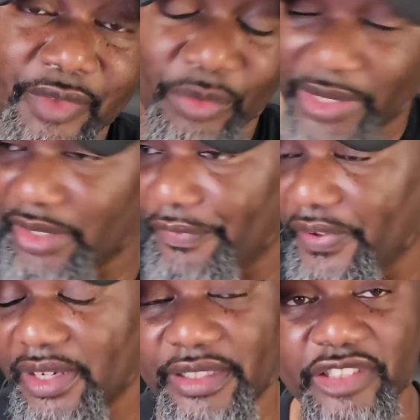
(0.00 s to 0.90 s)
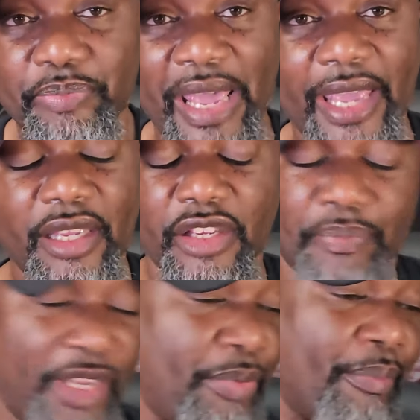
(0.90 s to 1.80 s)
Well, the feeling is back.
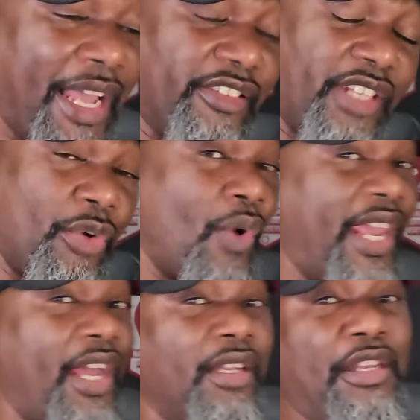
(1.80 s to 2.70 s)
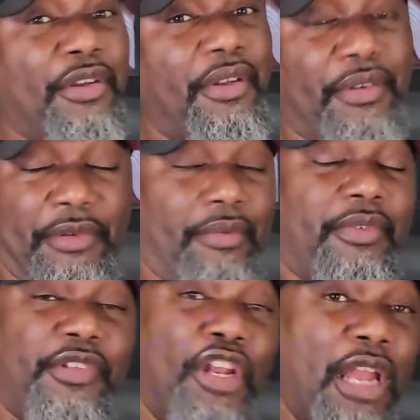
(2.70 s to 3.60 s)
People might say, well,
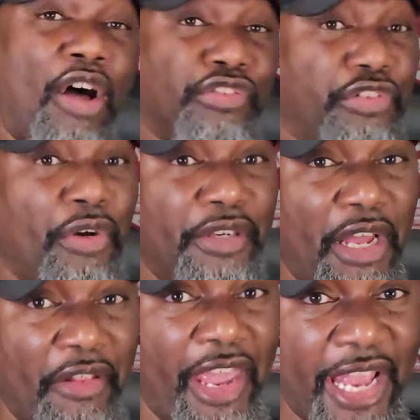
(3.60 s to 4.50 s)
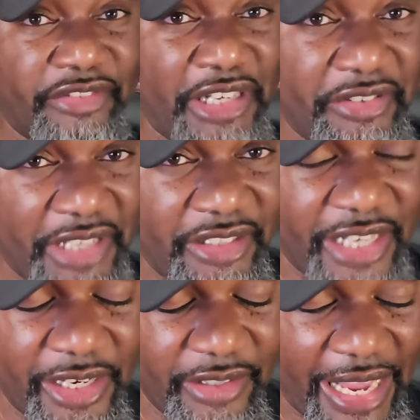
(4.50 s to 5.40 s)
you lost to another SEC
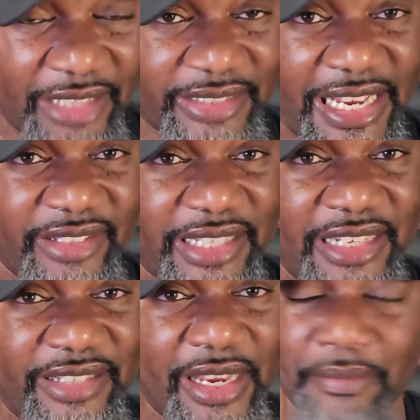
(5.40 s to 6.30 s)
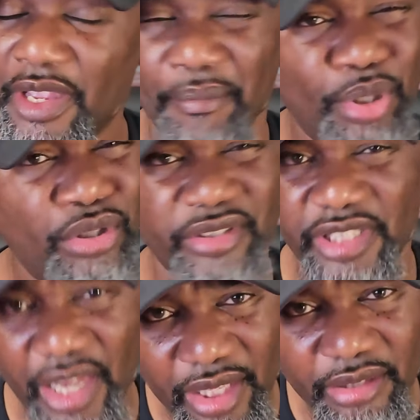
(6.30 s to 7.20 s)
team.
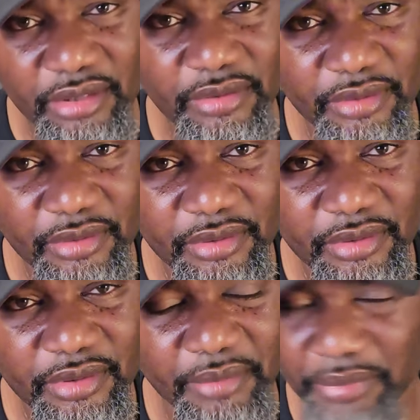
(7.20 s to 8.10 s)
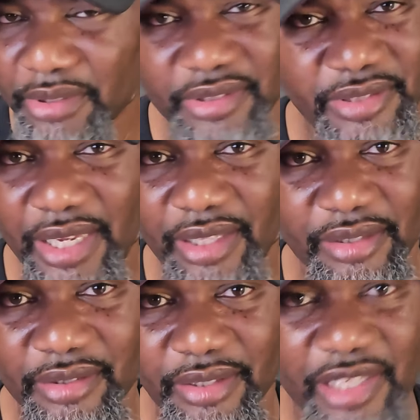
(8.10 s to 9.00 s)
Bullshit.
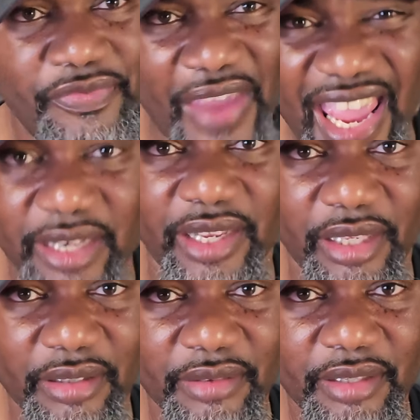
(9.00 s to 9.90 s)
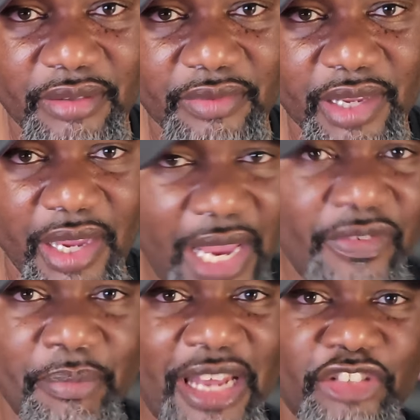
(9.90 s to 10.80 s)
It's Vandy.
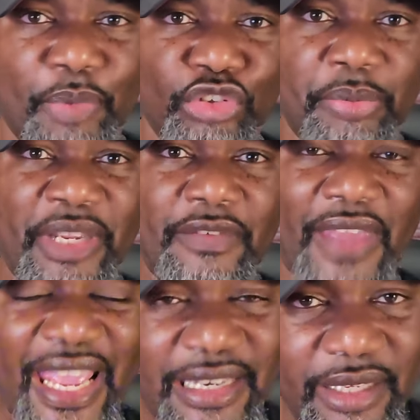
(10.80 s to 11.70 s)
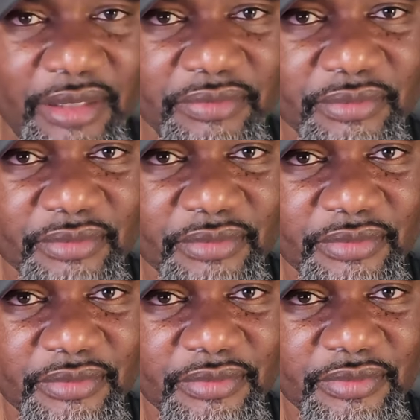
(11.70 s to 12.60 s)
Everybody's supposed to beat Vandy.
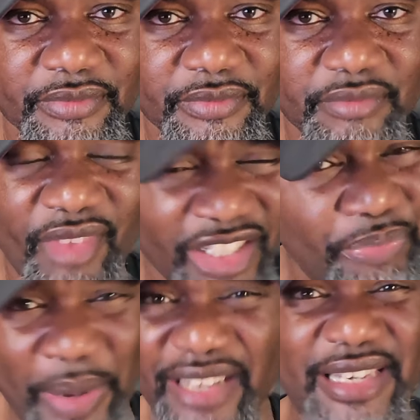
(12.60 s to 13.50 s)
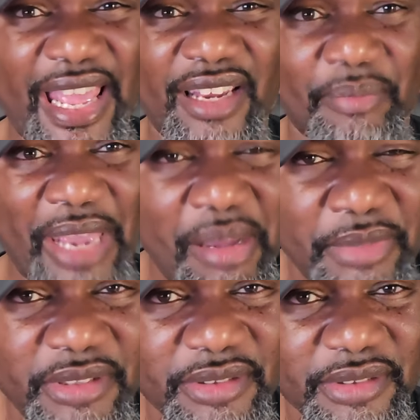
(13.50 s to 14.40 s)
Especially
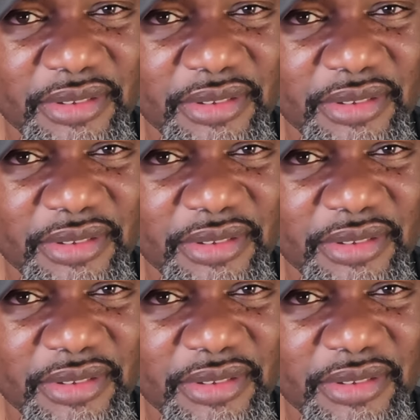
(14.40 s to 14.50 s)
Alabama.